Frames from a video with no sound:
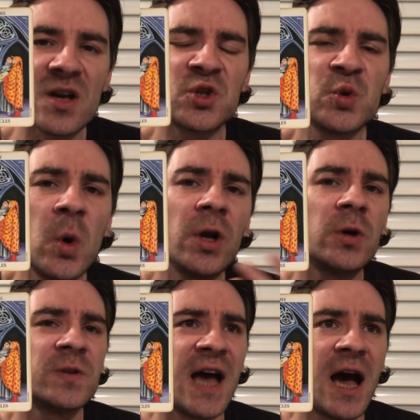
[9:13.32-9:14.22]

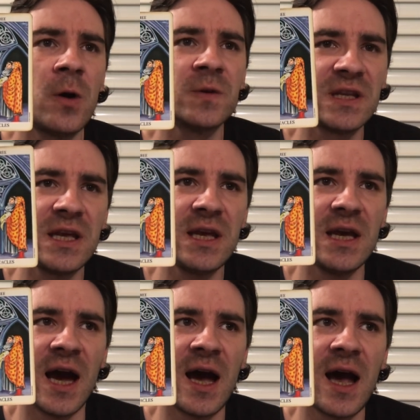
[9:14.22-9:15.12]
swallow down the
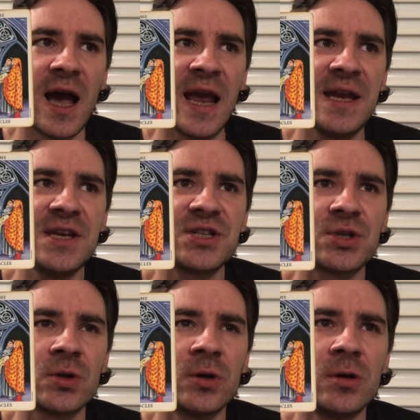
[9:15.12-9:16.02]
uh,
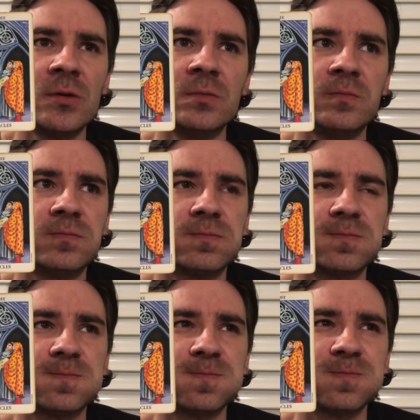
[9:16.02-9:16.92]
initial
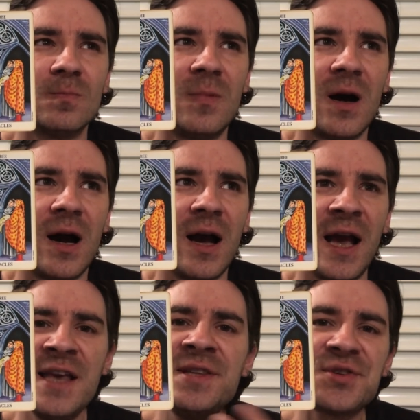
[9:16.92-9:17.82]

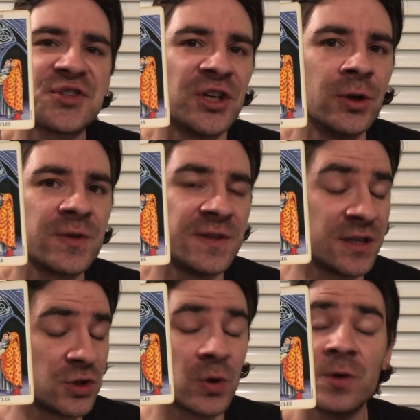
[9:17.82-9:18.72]
insult
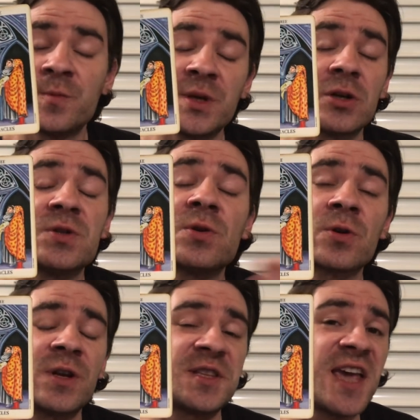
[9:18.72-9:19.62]
that you're, because you're
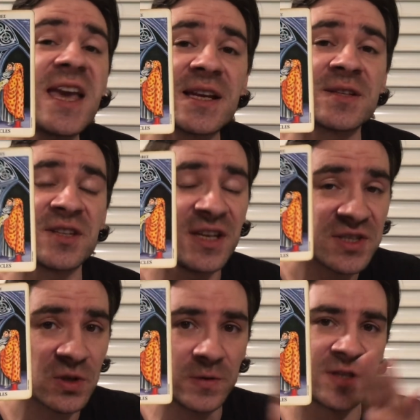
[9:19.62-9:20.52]
gonna take it as an
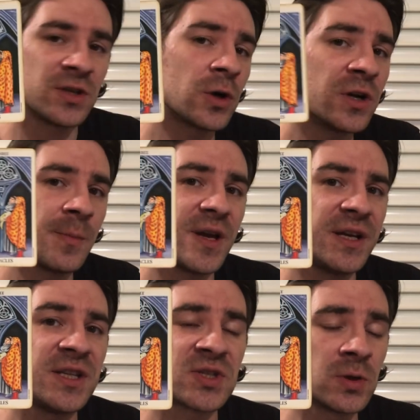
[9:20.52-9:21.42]
insult. It's not gonna be
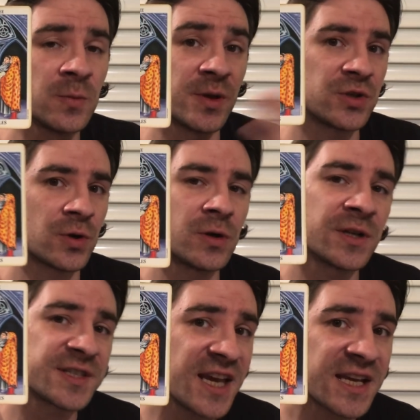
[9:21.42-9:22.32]
an insult, but you're
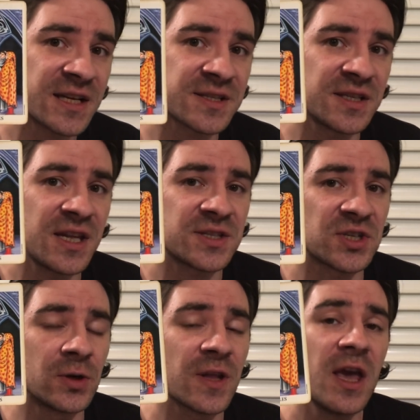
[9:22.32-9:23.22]
gonna take it as an
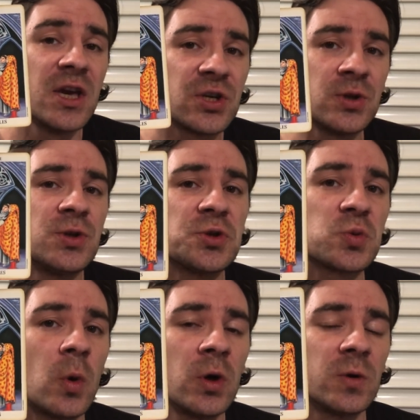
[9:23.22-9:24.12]
insult. Should you
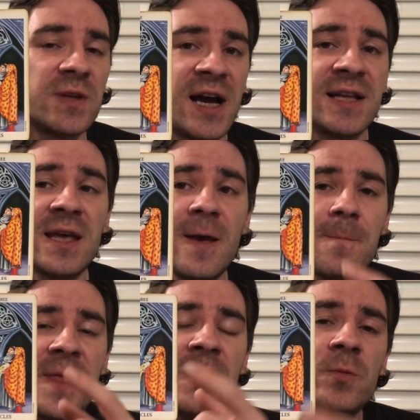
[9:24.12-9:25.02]
swallow that,
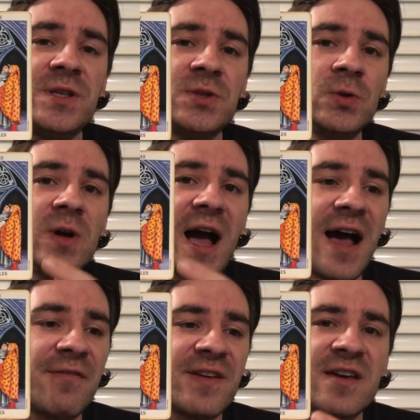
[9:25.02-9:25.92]
then we do
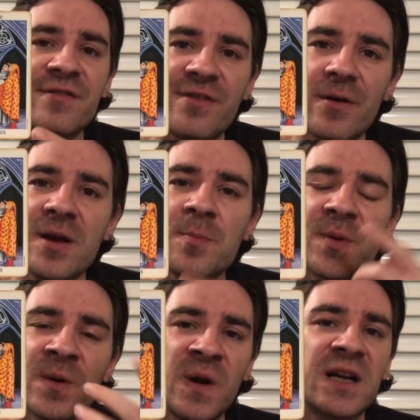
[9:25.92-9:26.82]
have a, a very
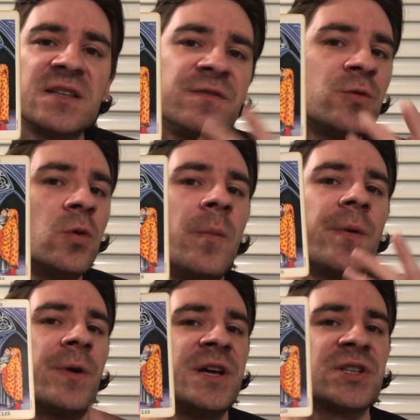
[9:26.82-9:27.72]
productive
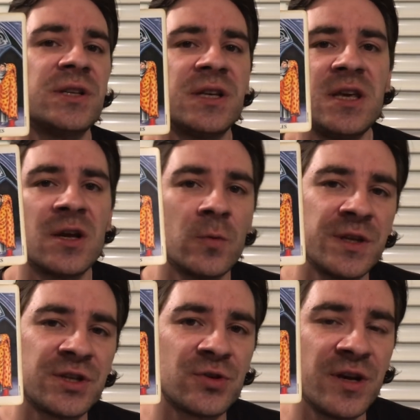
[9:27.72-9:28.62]
cooperation here
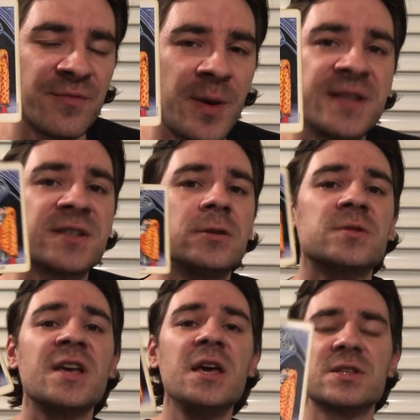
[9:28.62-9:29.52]
with the Three of
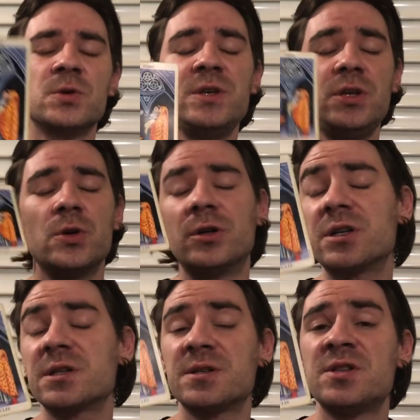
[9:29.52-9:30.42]
Pentacles. So in
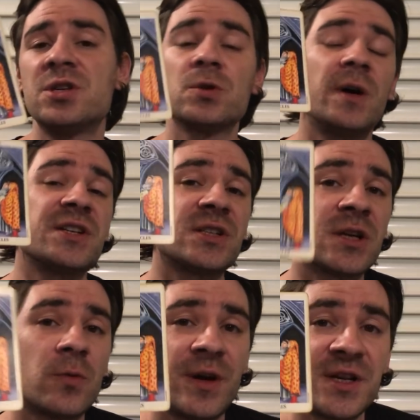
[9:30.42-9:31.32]
your situation,
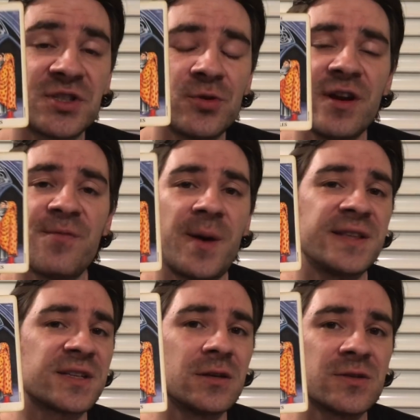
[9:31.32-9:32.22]
Aquarius, Three of
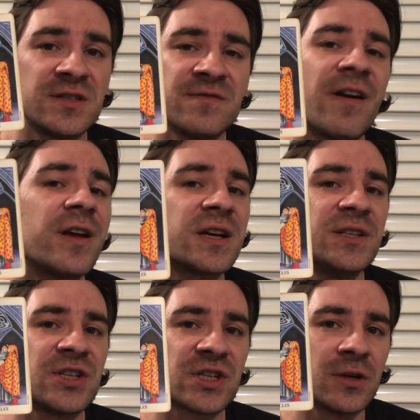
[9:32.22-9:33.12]
Pentacles is very
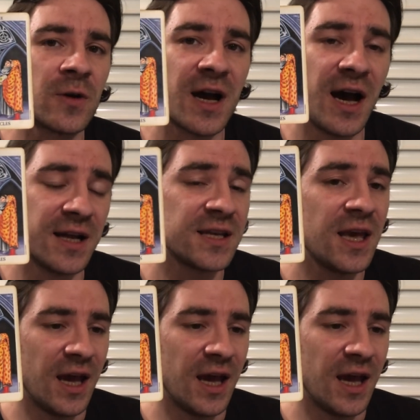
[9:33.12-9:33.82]
conditional card,